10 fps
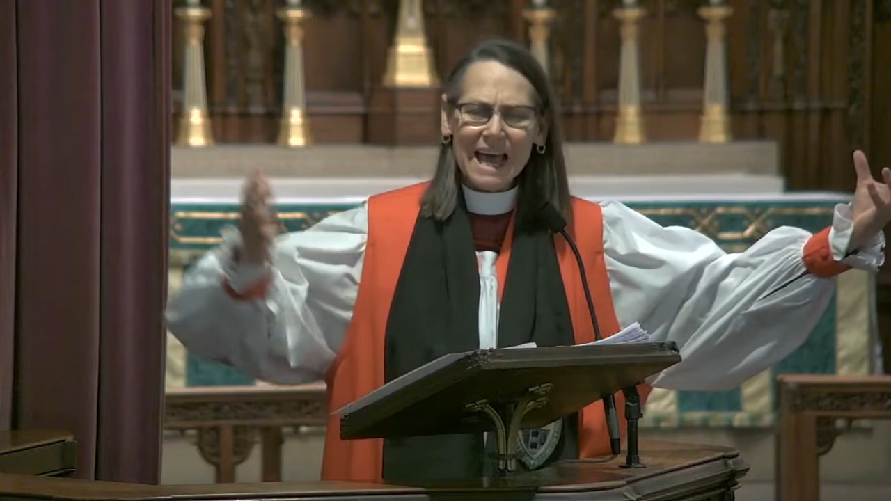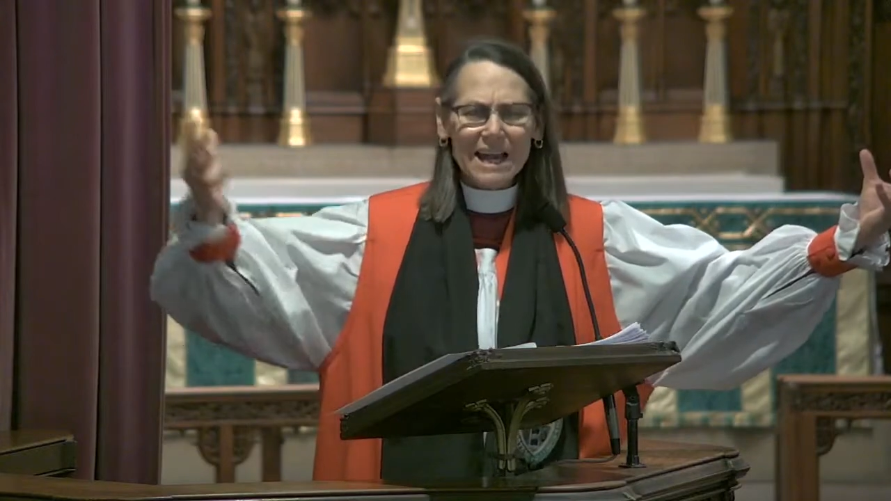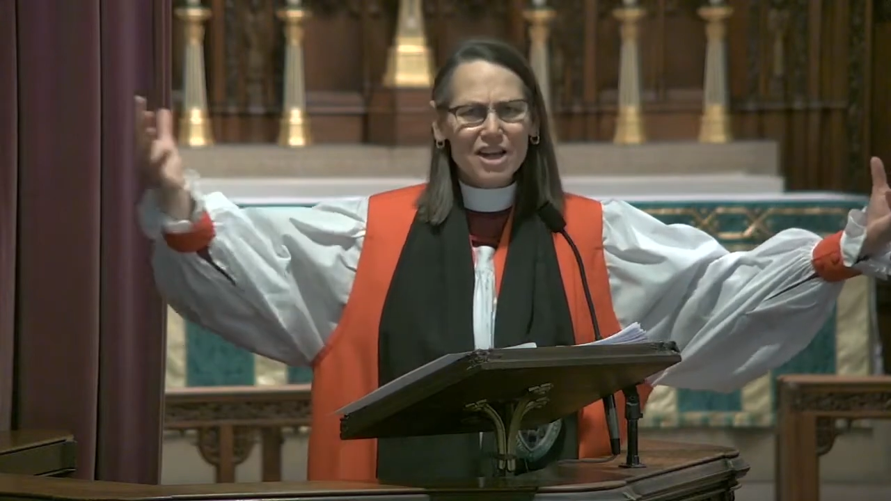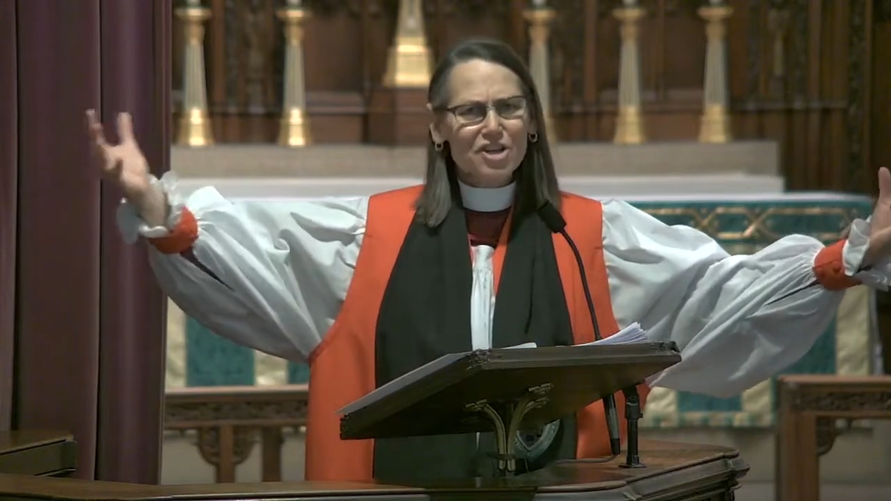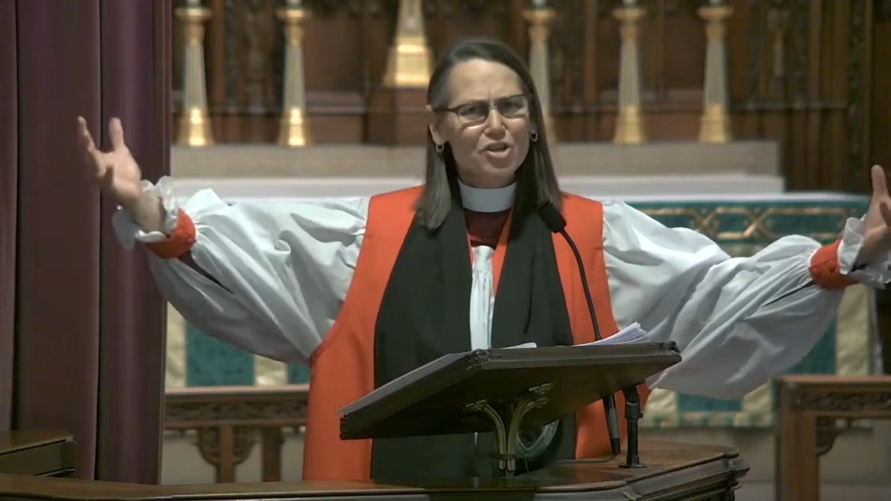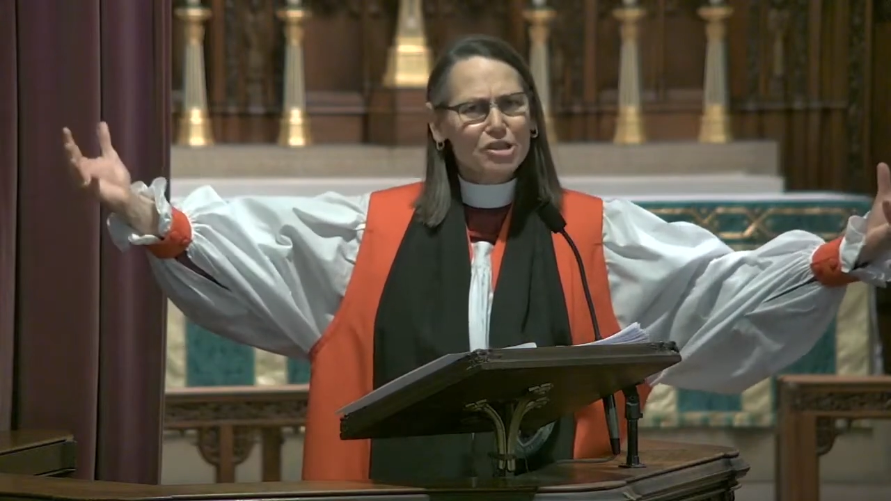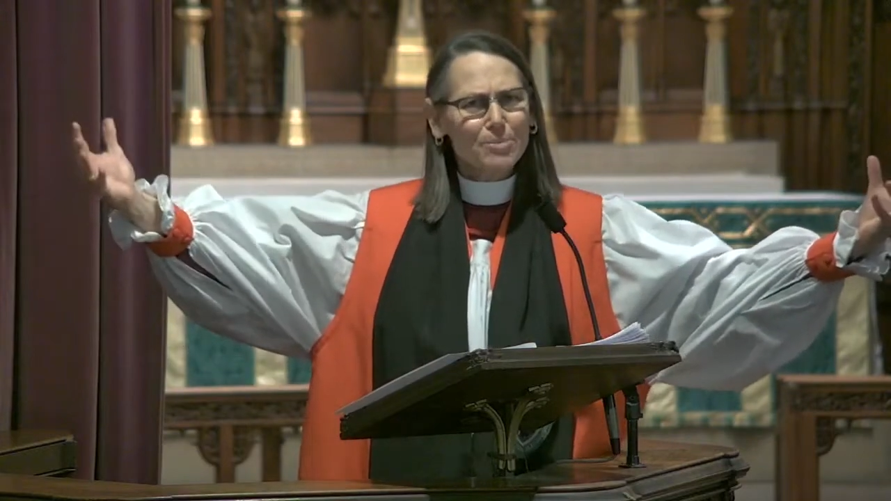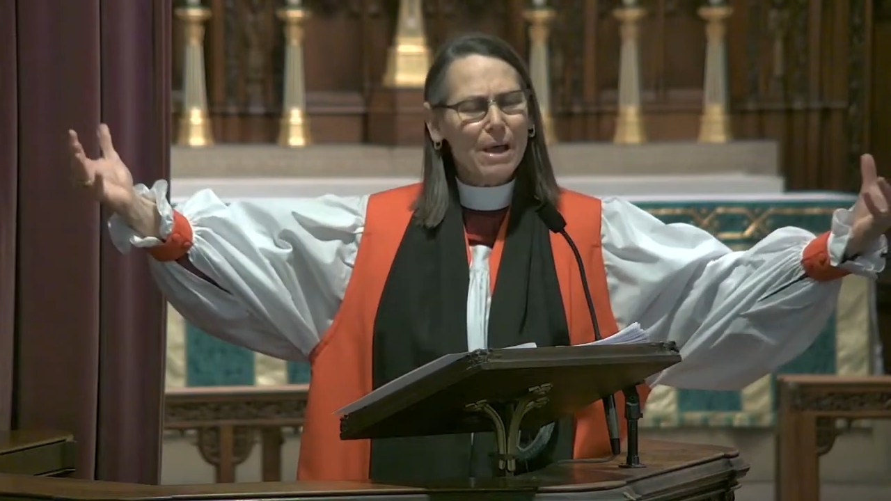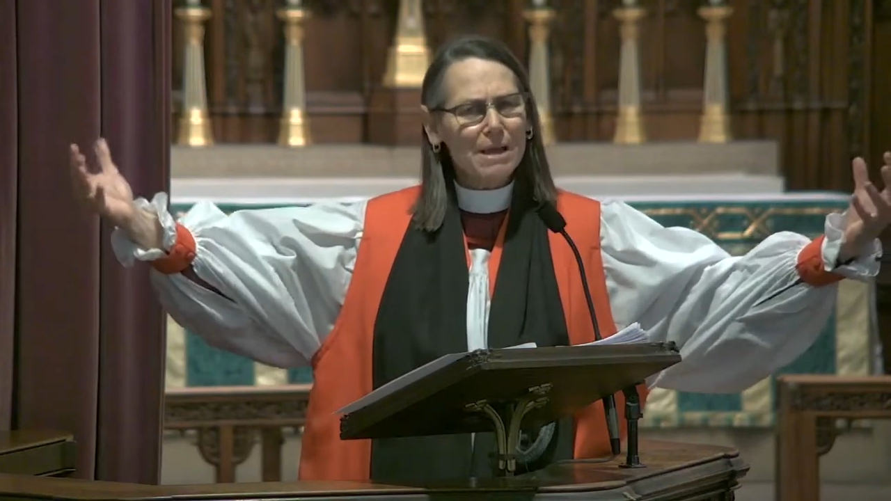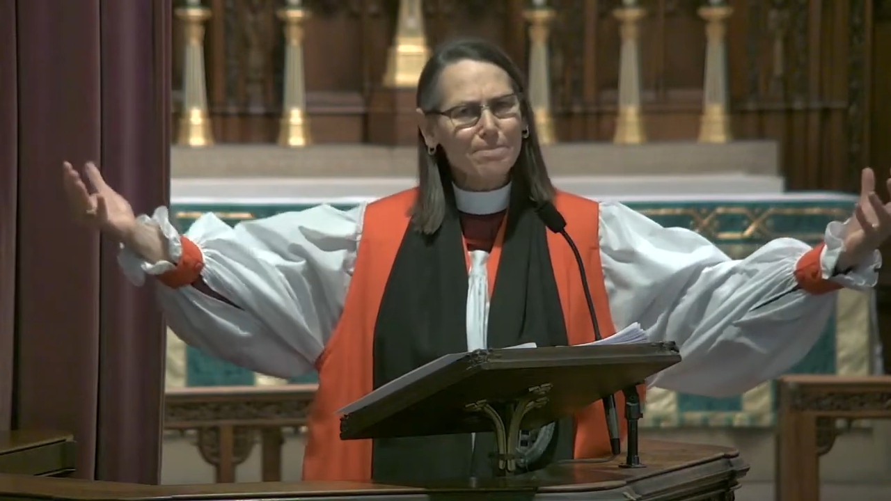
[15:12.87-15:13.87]
and a
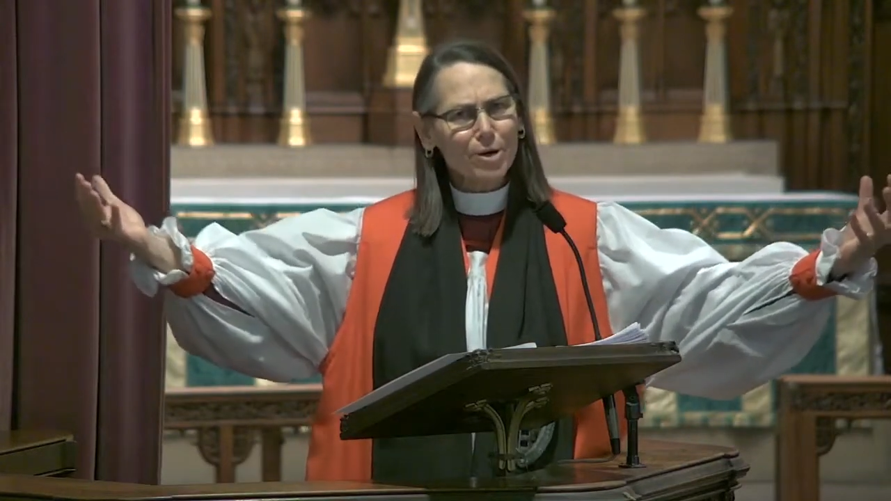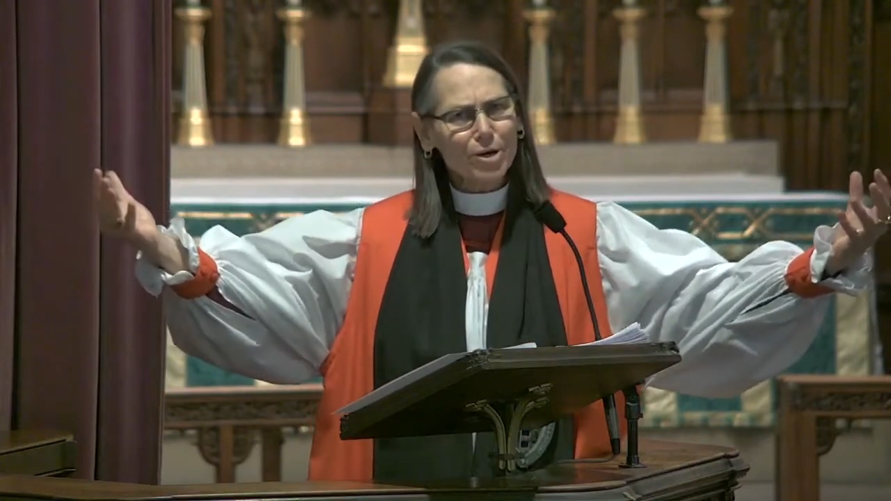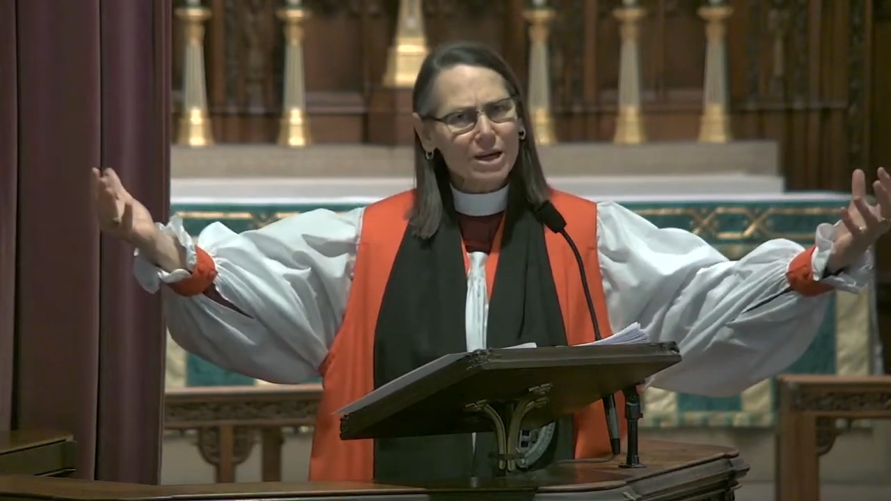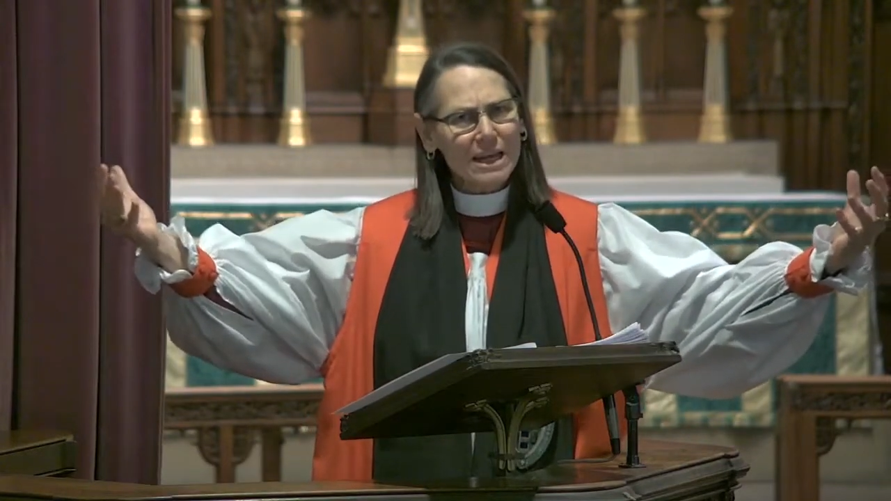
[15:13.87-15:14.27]
newspaper